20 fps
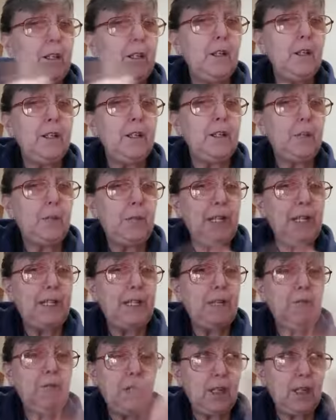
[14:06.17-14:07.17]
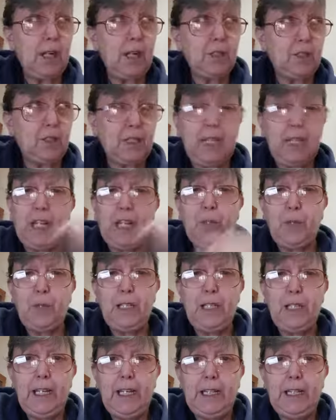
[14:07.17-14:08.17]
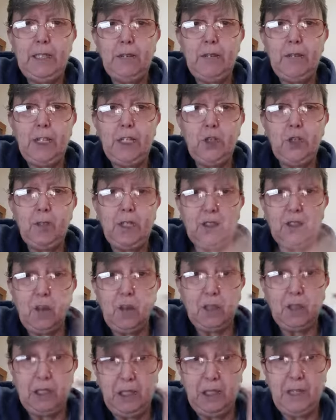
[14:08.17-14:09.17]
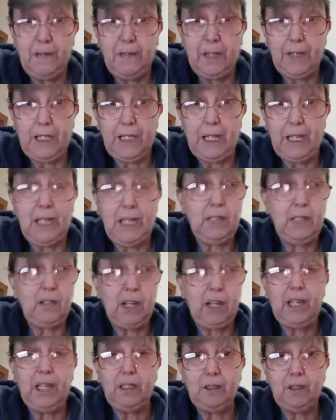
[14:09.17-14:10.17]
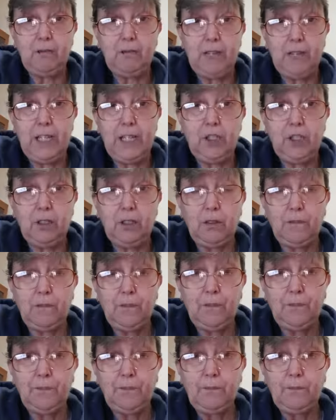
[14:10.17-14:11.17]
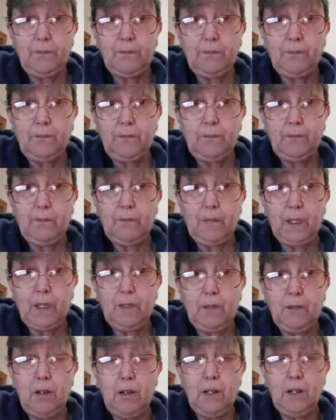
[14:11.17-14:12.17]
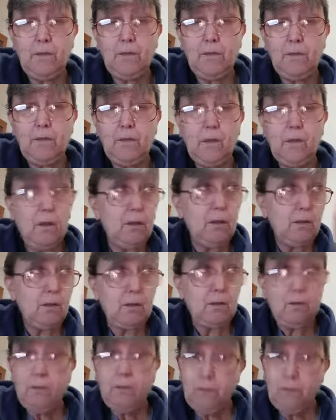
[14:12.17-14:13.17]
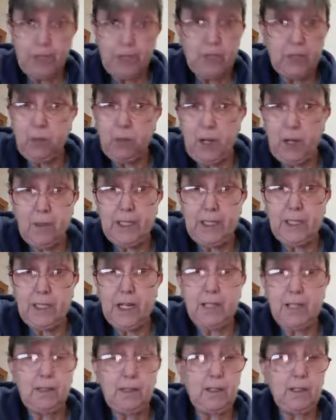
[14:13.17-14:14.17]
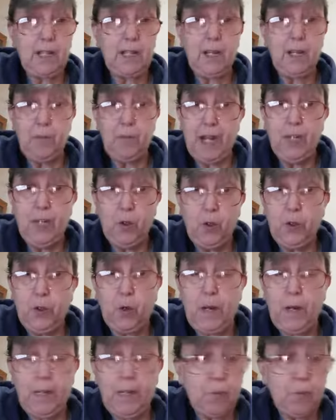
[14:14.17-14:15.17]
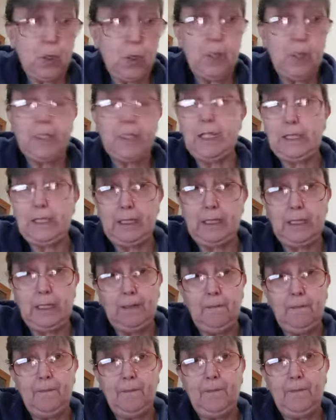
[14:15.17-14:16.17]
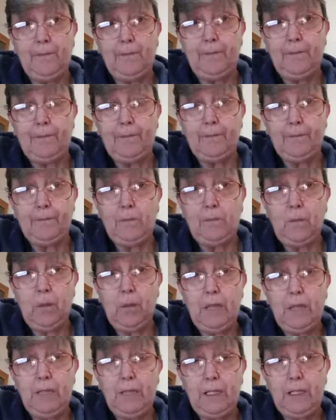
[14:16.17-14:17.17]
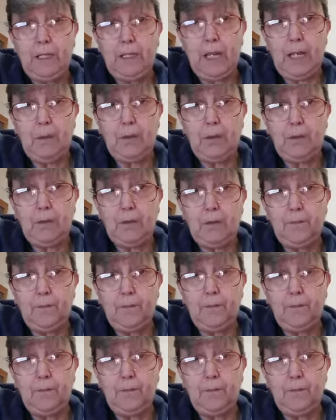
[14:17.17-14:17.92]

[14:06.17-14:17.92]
can only speak in regards to Keith Pitt in the Hinkler region because I was living in the Hinkler region, right? That's where we started the campaign on the ground protesting when this happened.